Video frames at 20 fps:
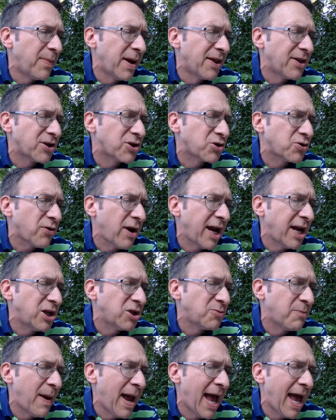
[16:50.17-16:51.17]
by the
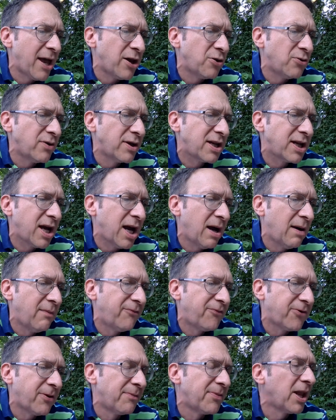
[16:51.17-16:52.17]
strange man who had come
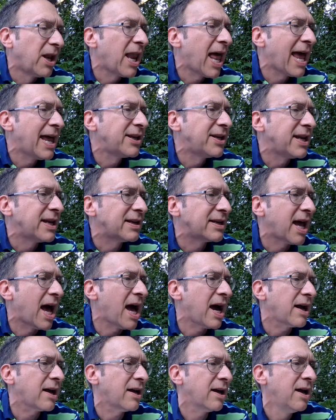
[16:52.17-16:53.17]
from the landing
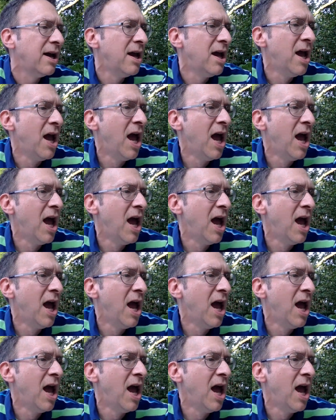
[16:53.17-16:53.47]
dock.